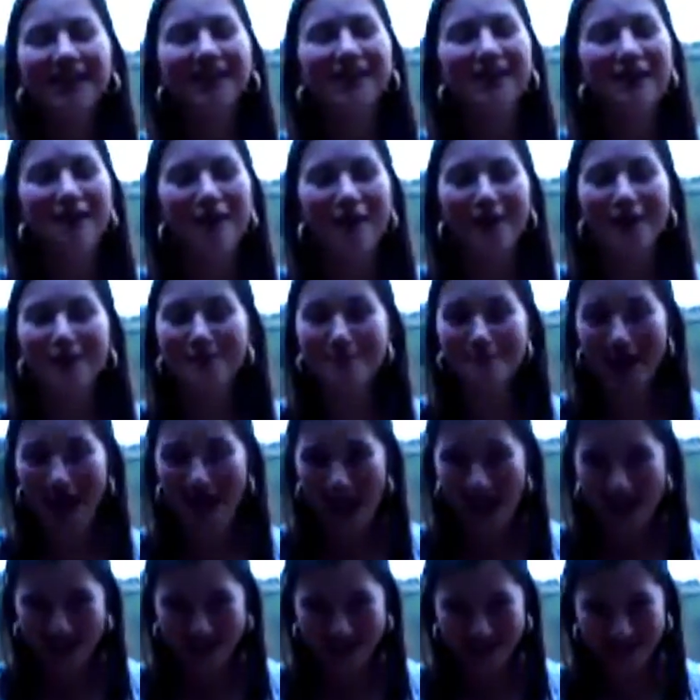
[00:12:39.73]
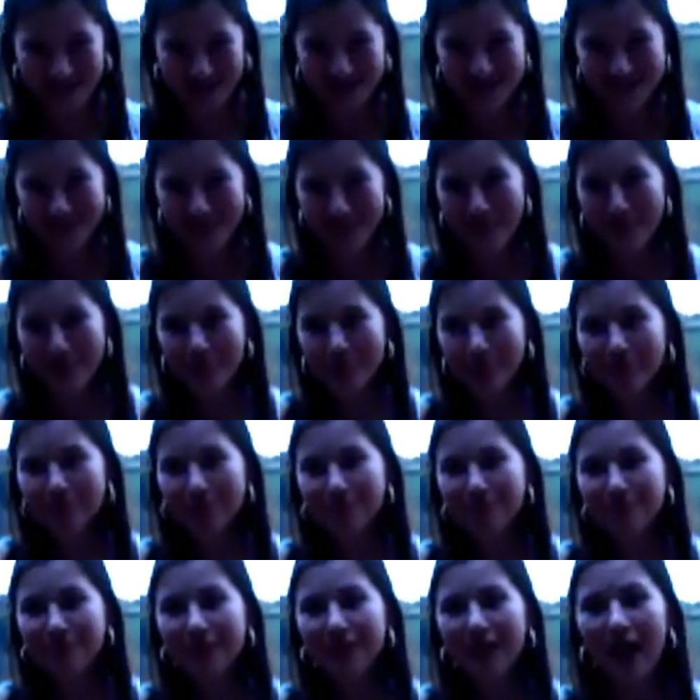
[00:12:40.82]
called Patches,
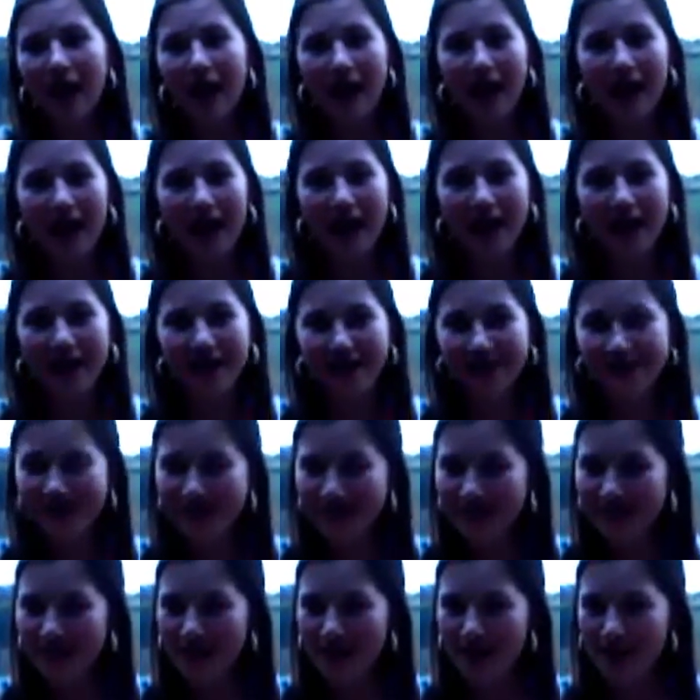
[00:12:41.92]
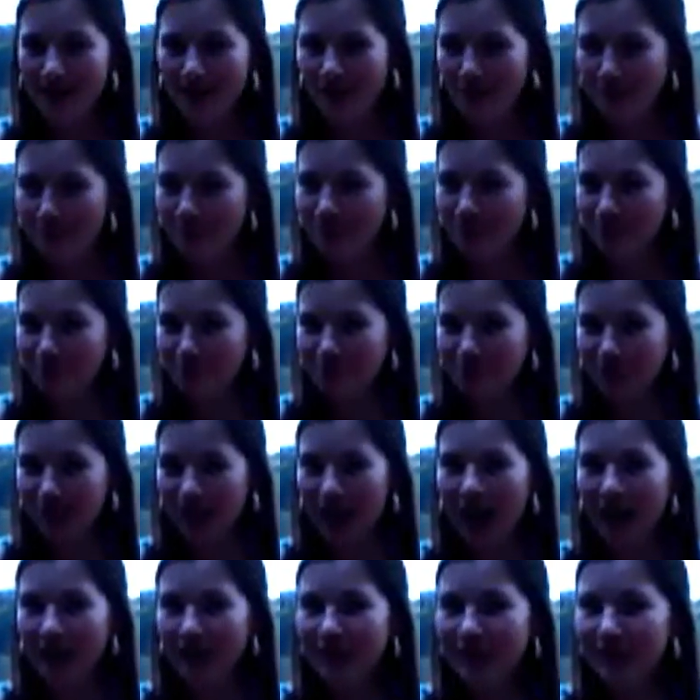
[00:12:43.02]
and
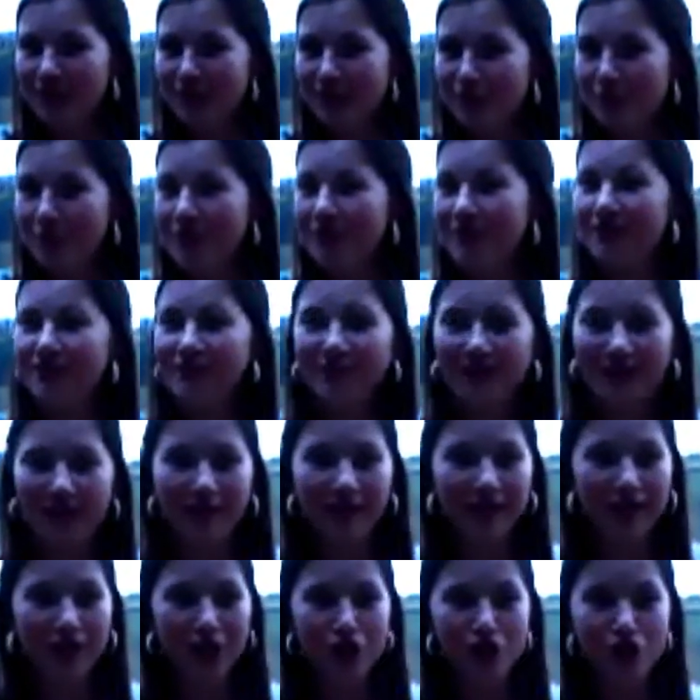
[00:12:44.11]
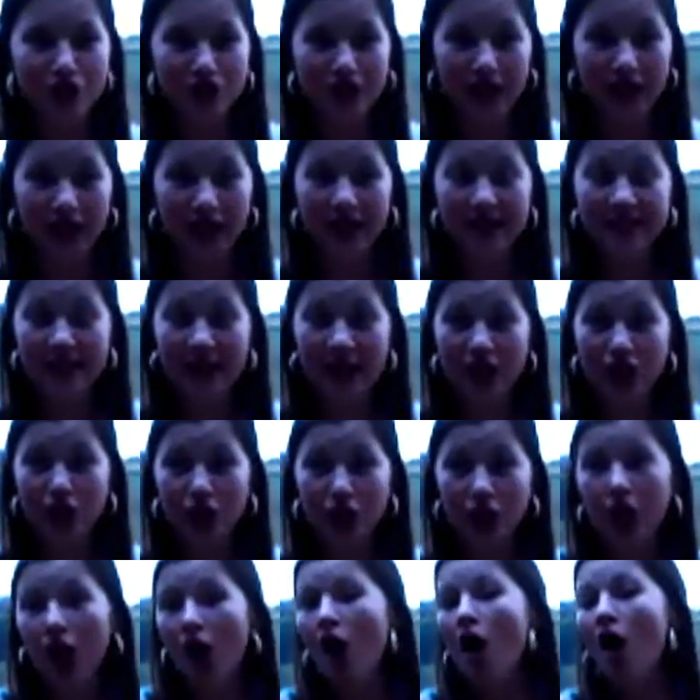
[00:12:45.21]
I think this will be very interesting. It's
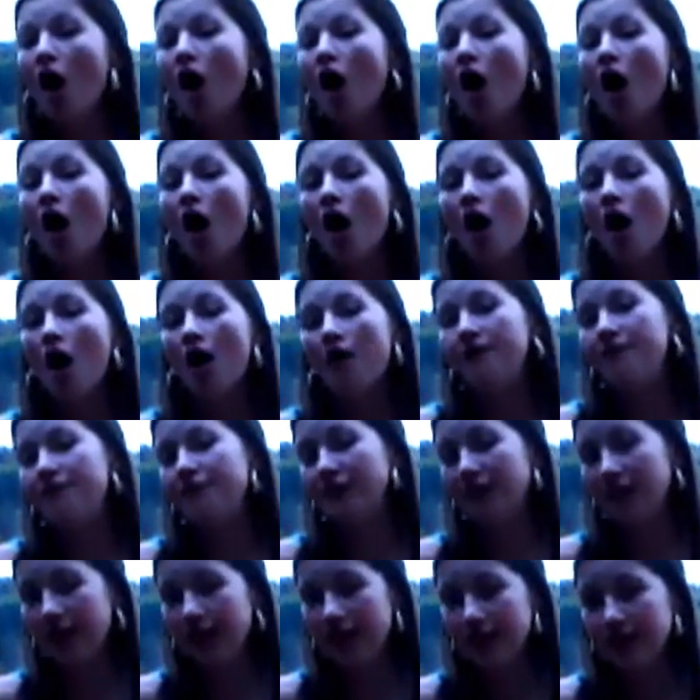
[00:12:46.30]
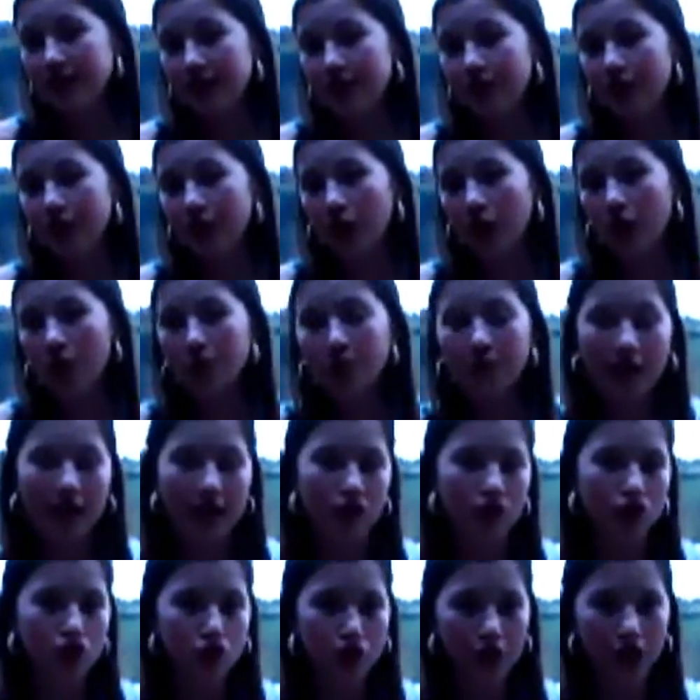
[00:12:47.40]
actually a fantasy film, but
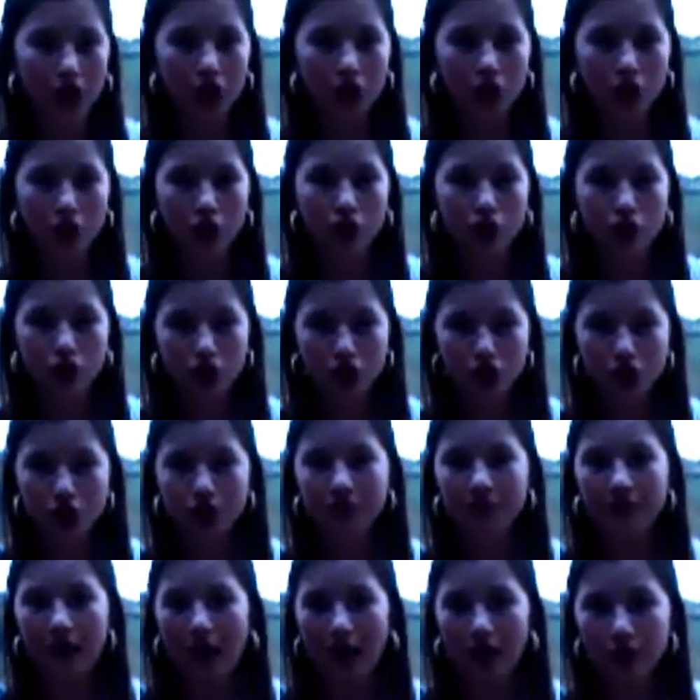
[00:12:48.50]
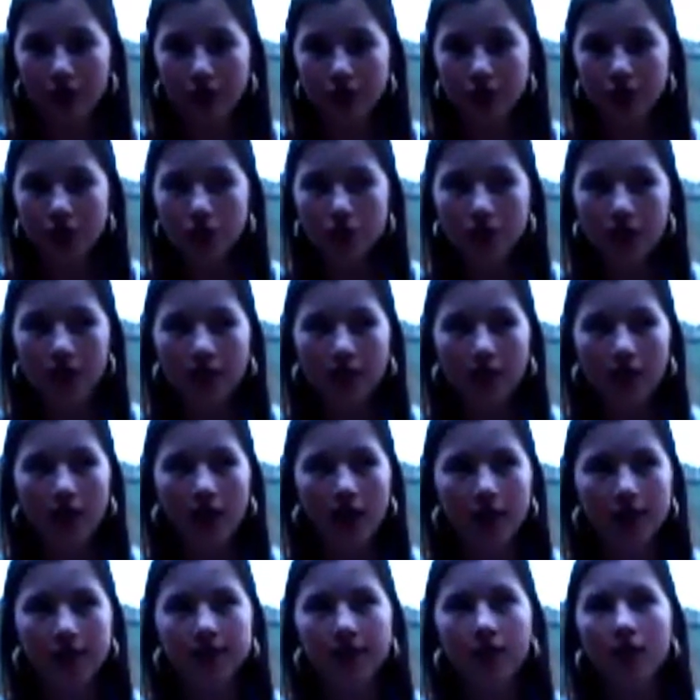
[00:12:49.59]
has really good Christian values in it,
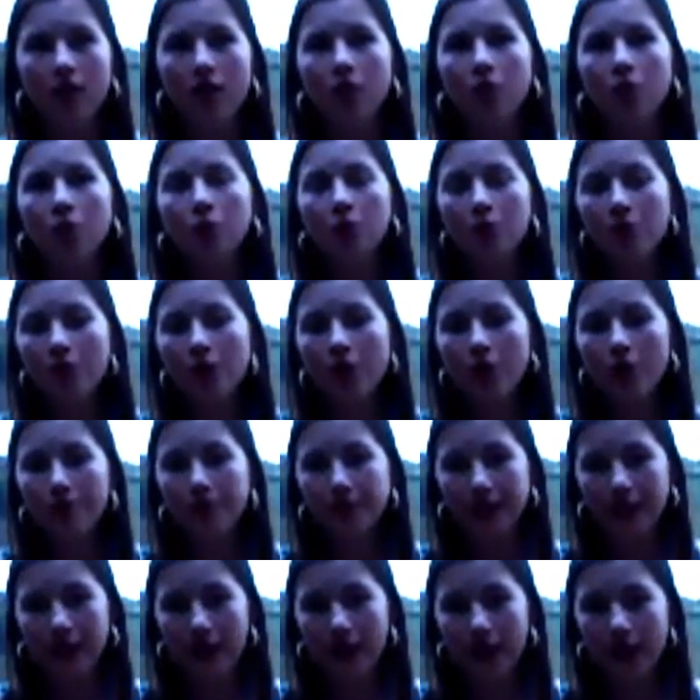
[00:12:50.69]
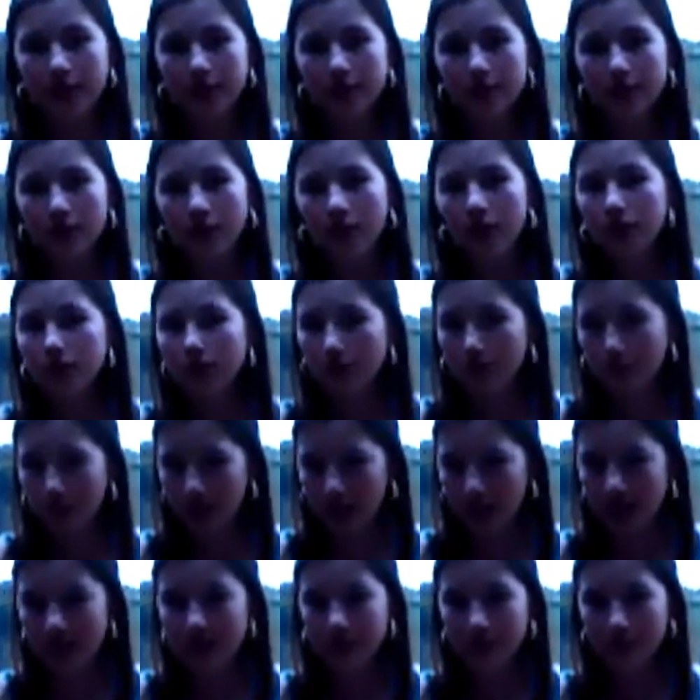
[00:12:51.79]
because we want our plays to
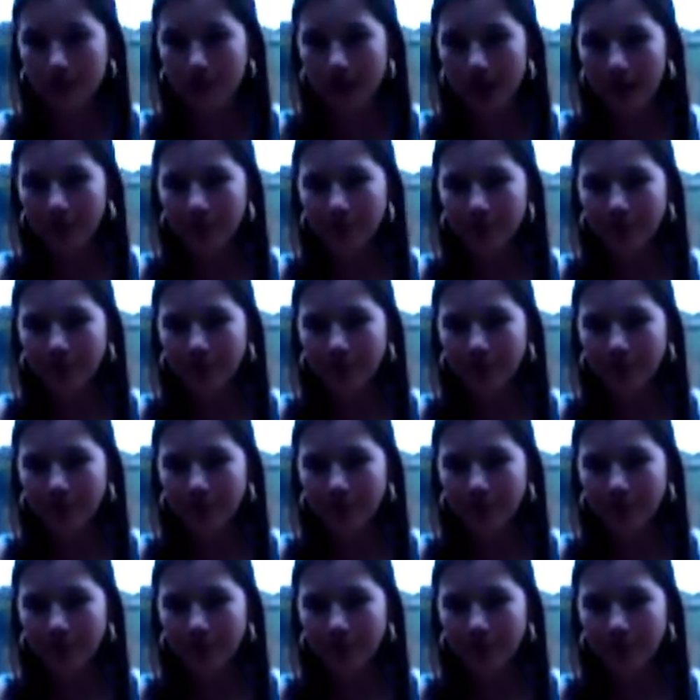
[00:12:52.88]
mean something.